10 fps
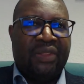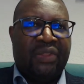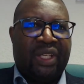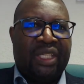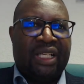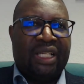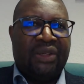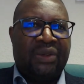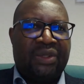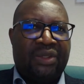There are
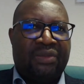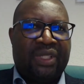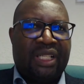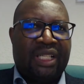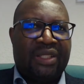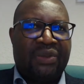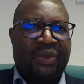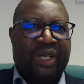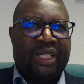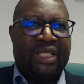also various
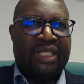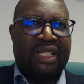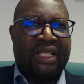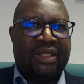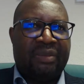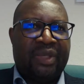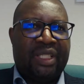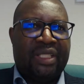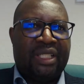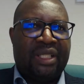ways and
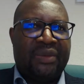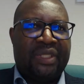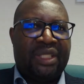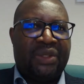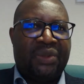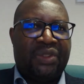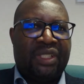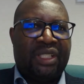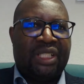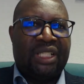means in which
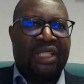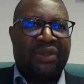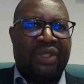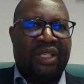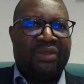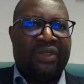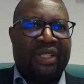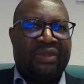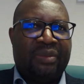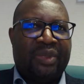children can qualify
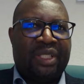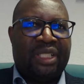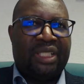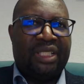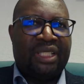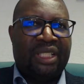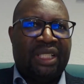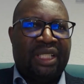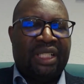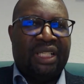for British
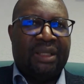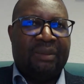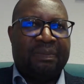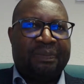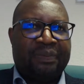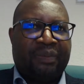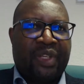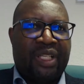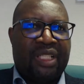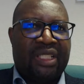um,
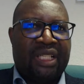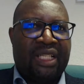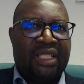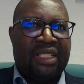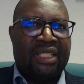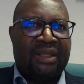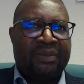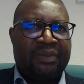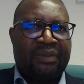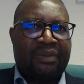nationality,
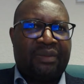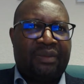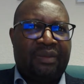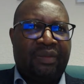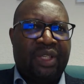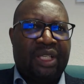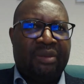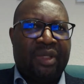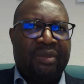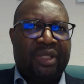
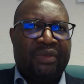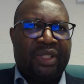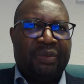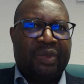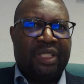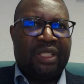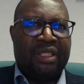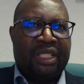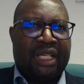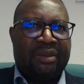maybe having spent a
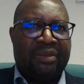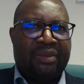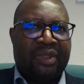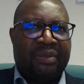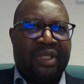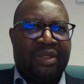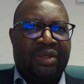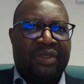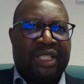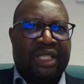period
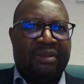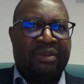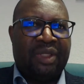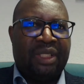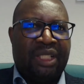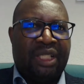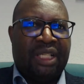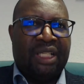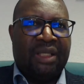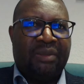of time
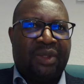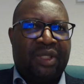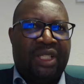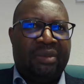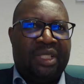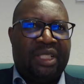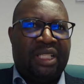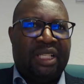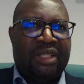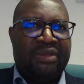on limited
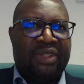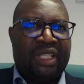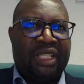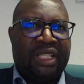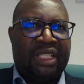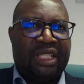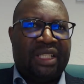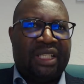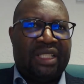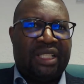leave, then getting
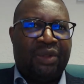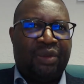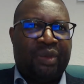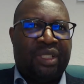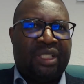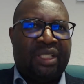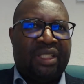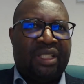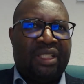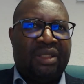their settlement, and
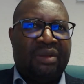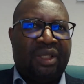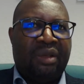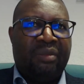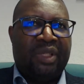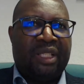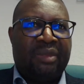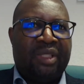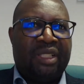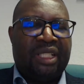then
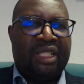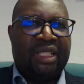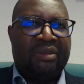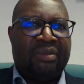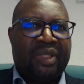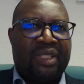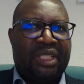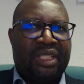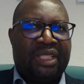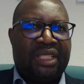becoming
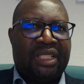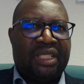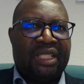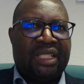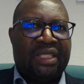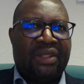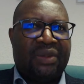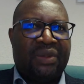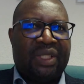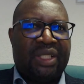British citizens
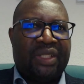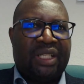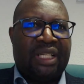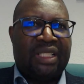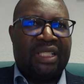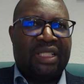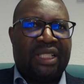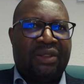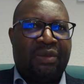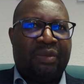through
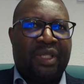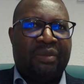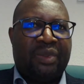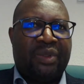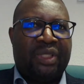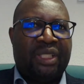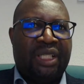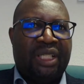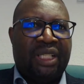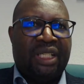naturalization or being born
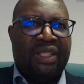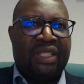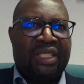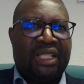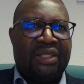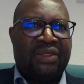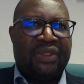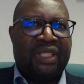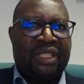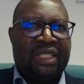in this
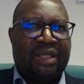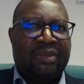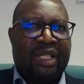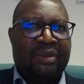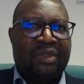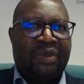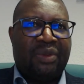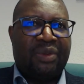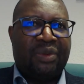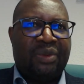country, and sometimes
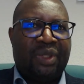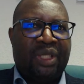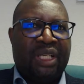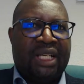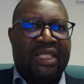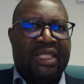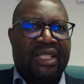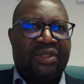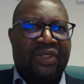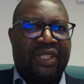through
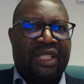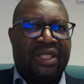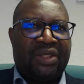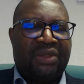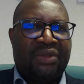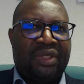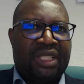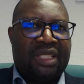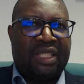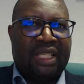ancestry and so forth.
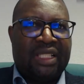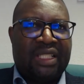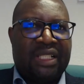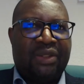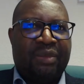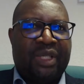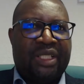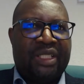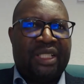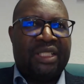It's things that you
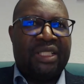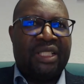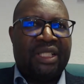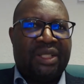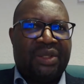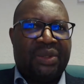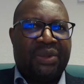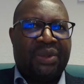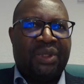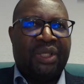might need to